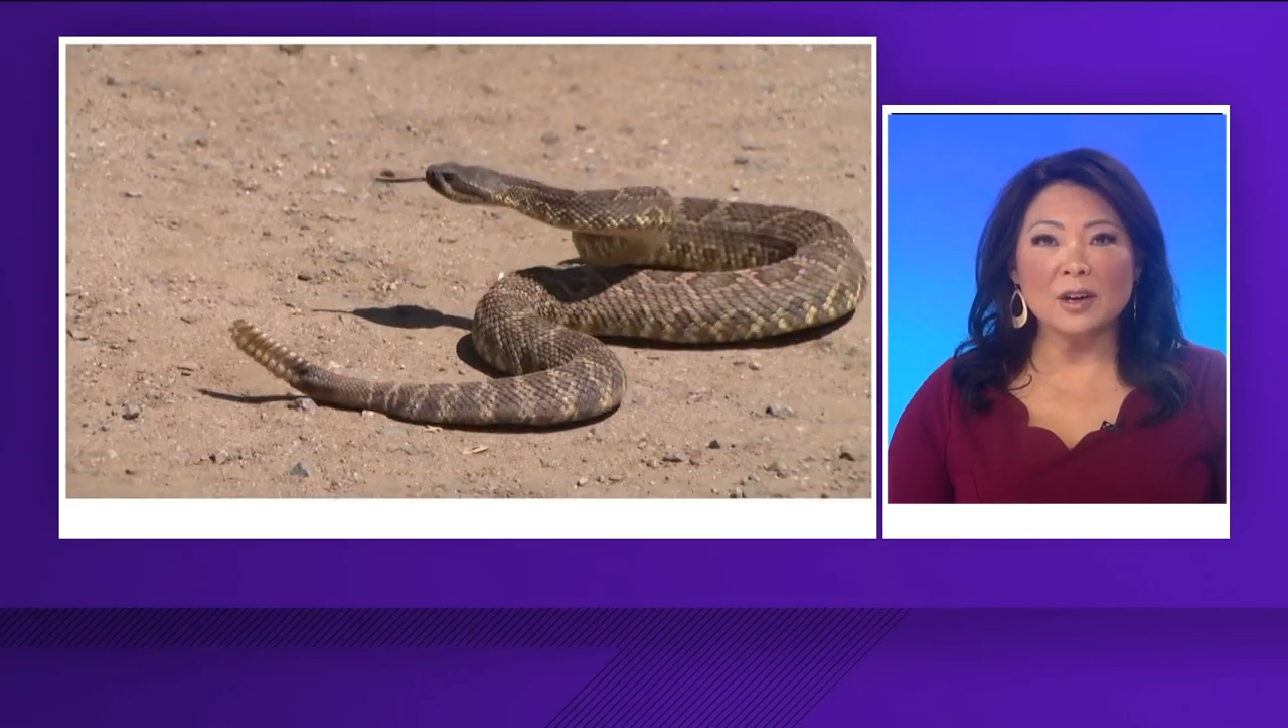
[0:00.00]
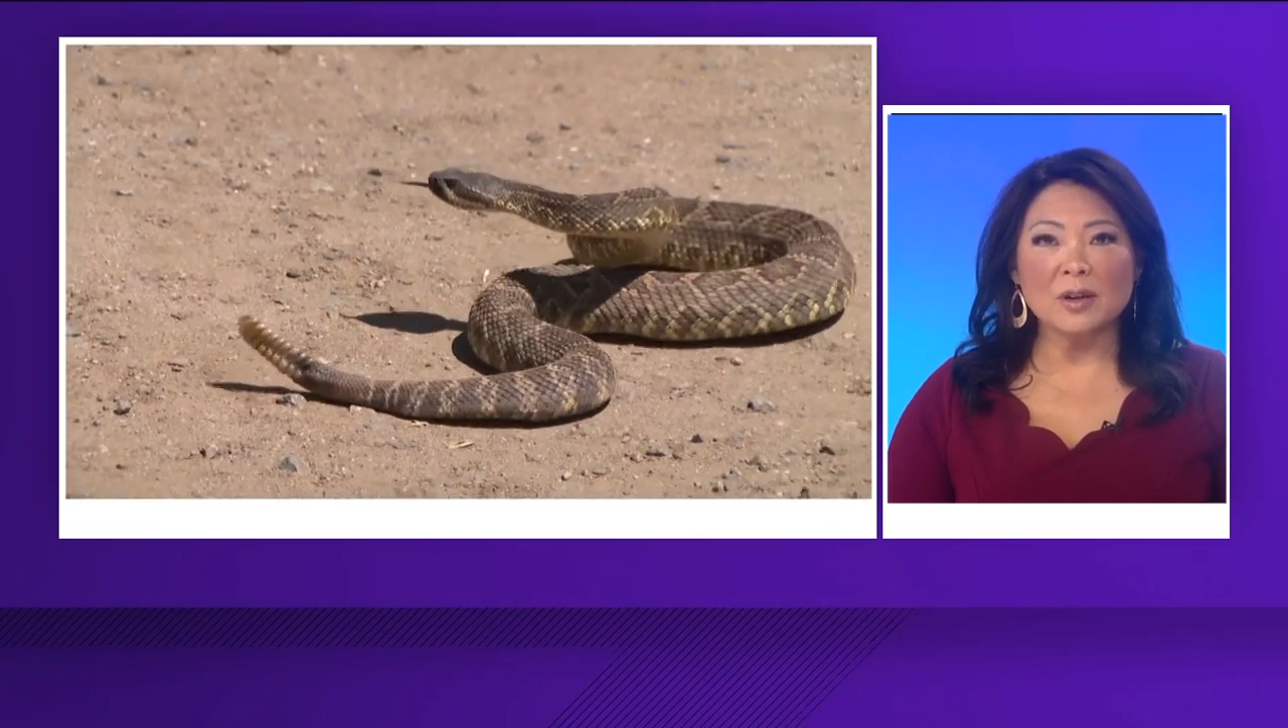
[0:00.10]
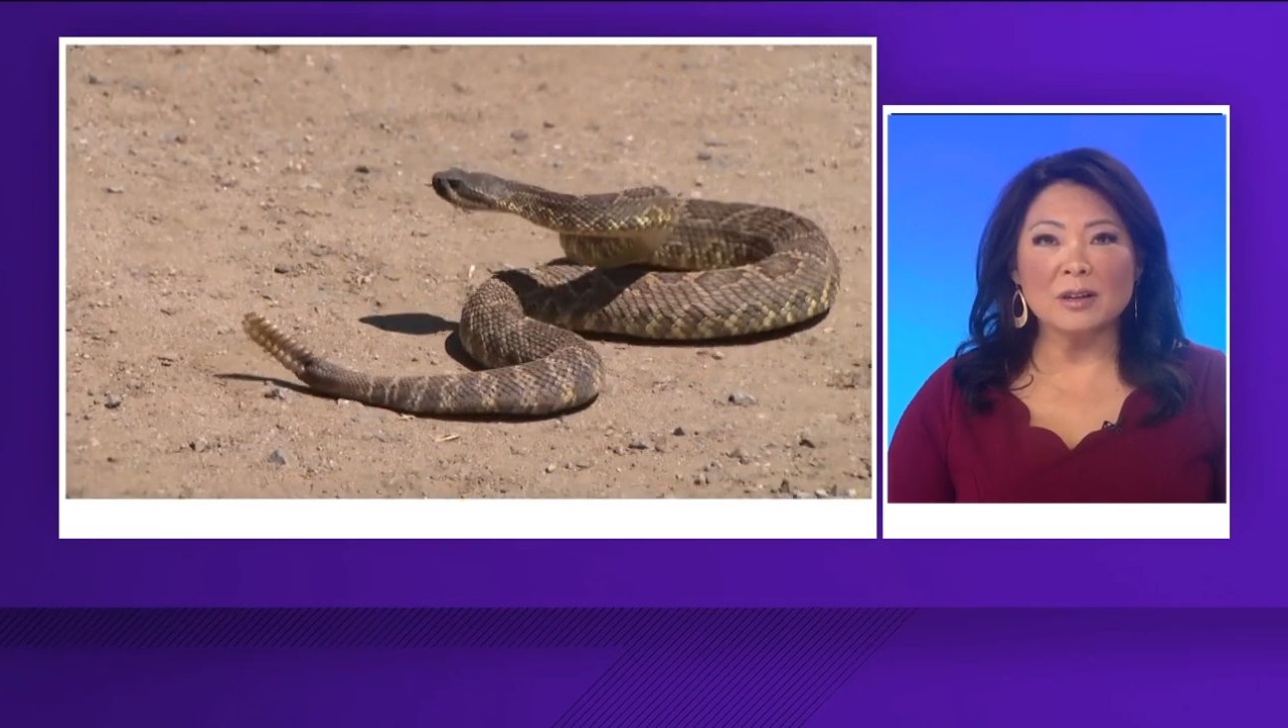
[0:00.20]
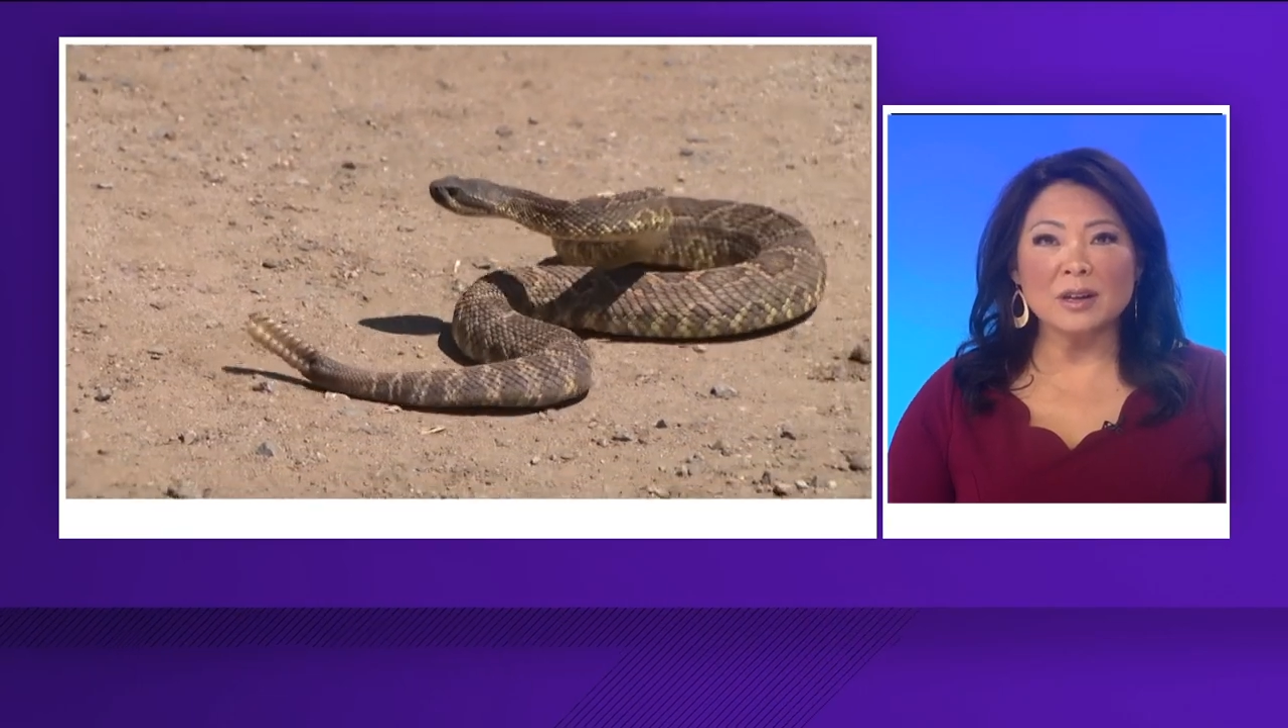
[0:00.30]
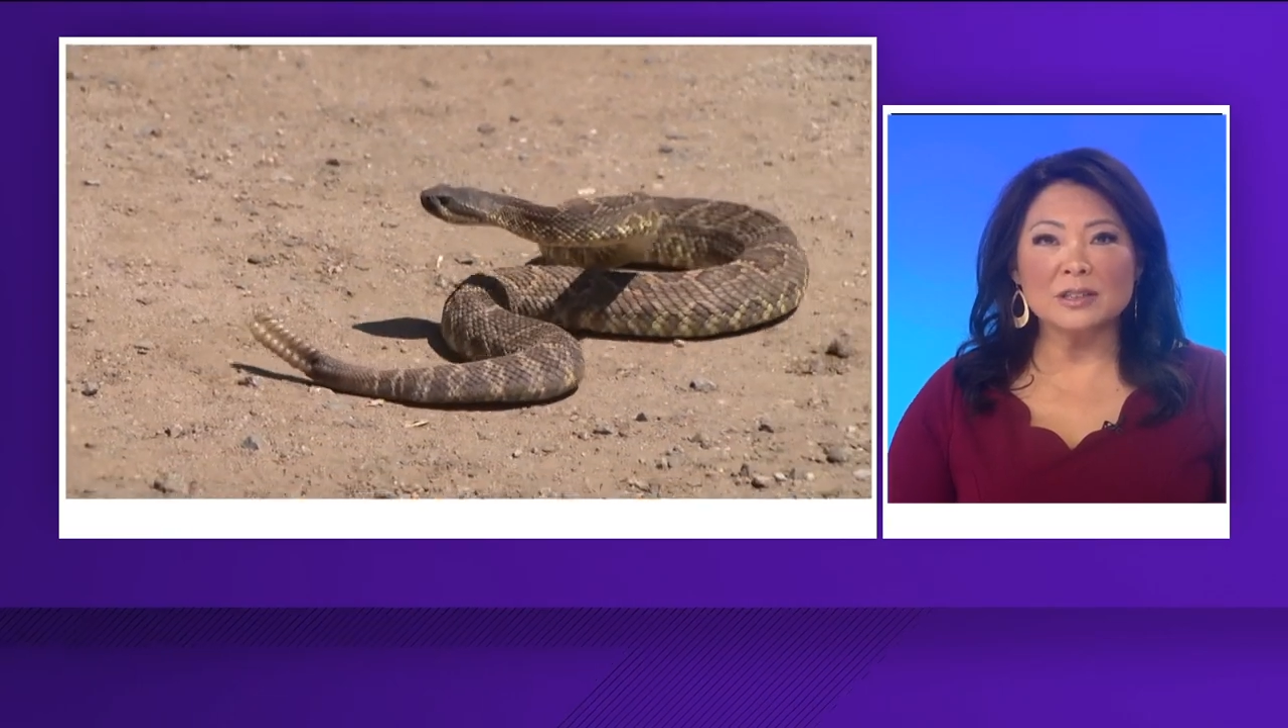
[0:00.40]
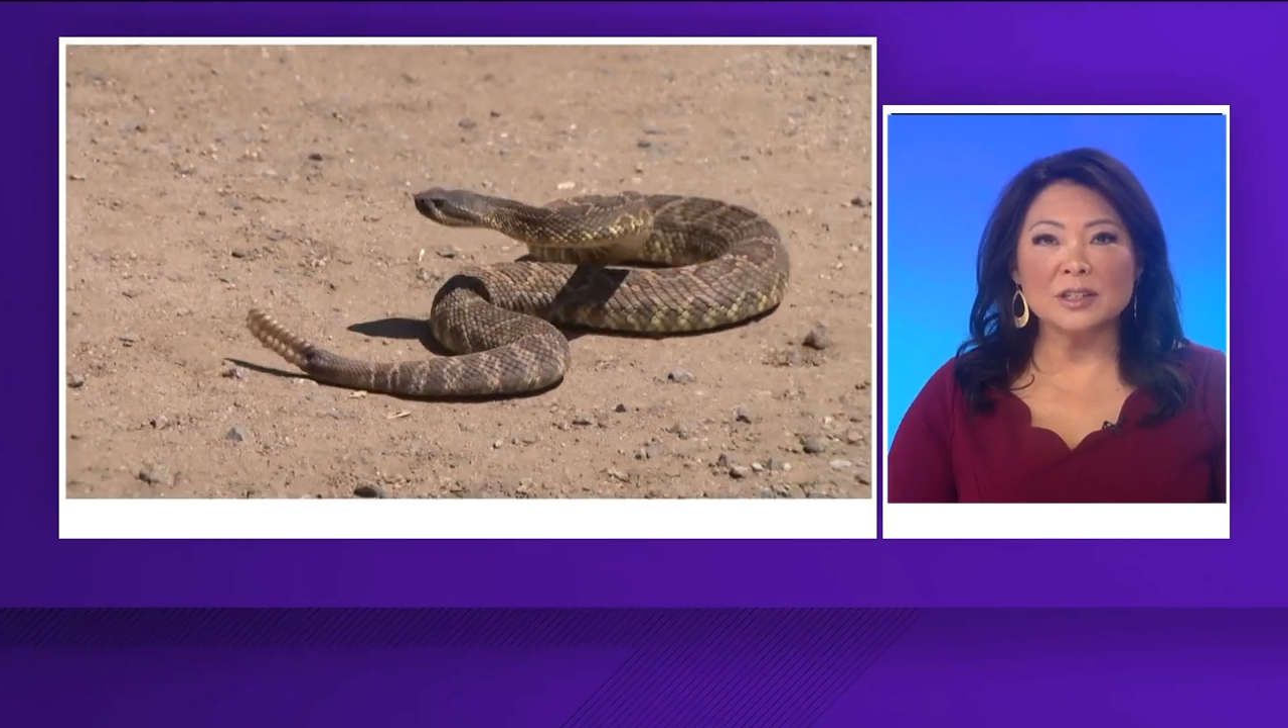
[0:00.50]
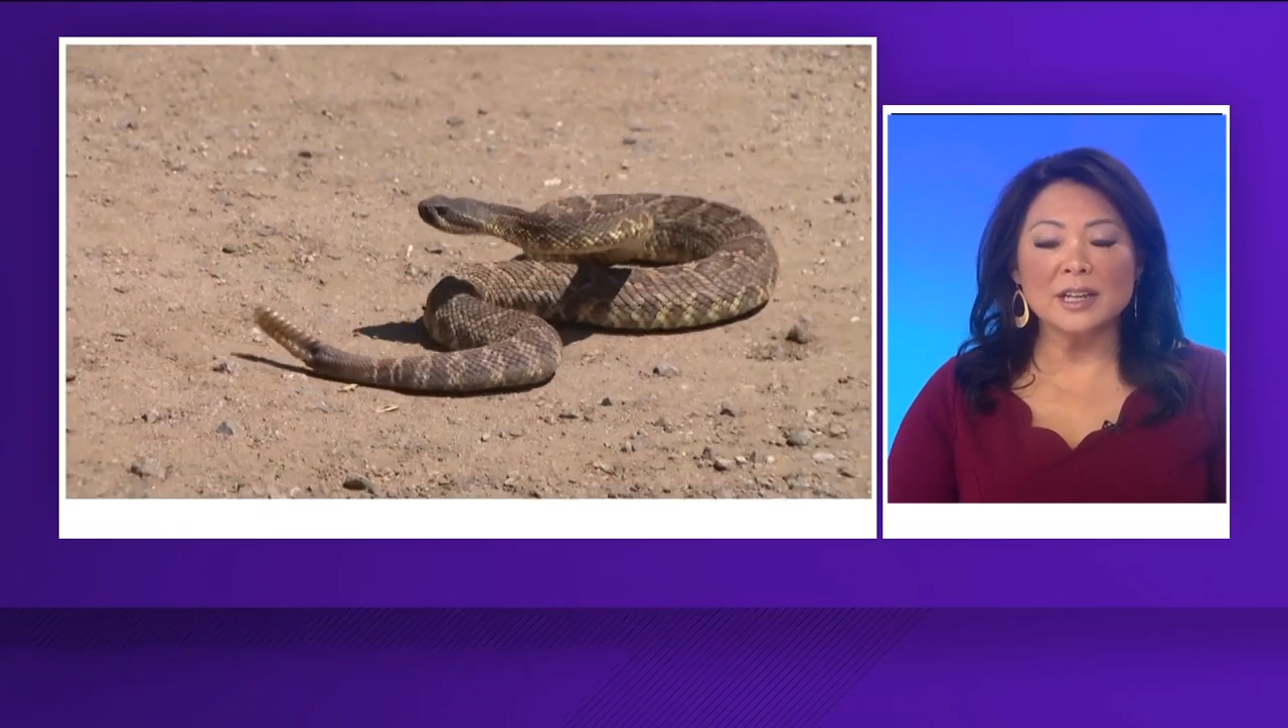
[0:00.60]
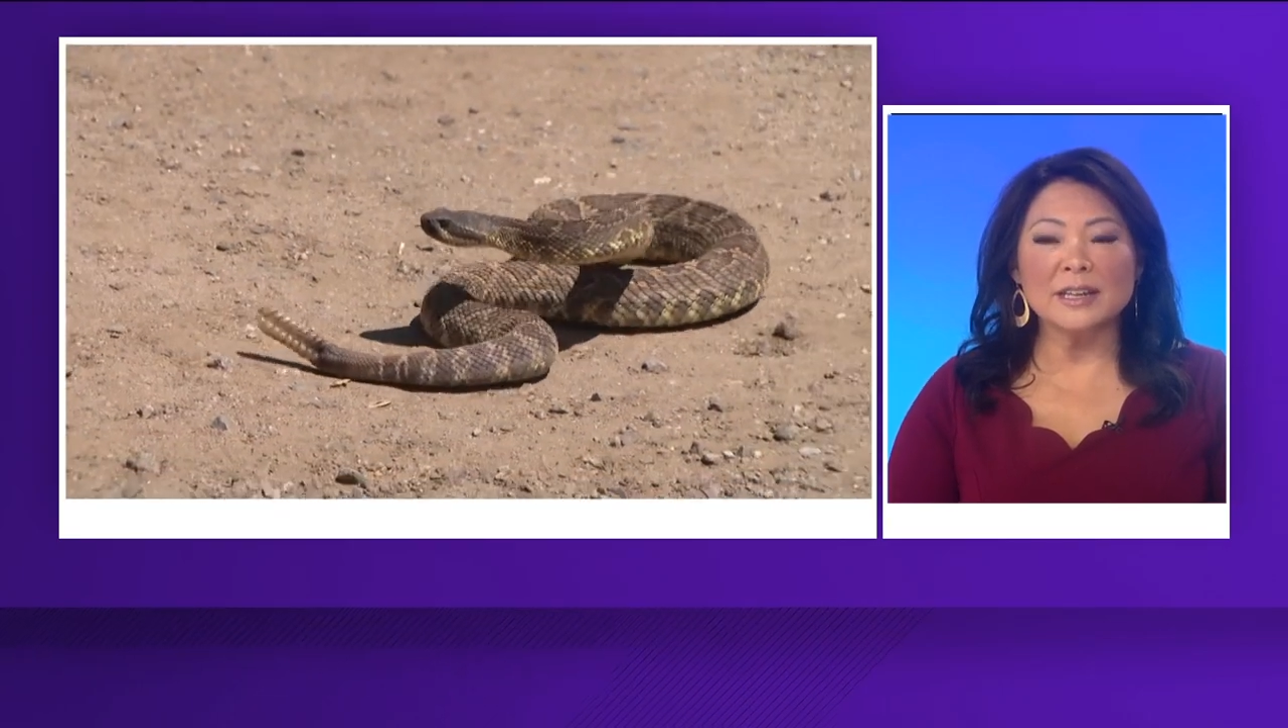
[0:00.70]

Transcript: are under an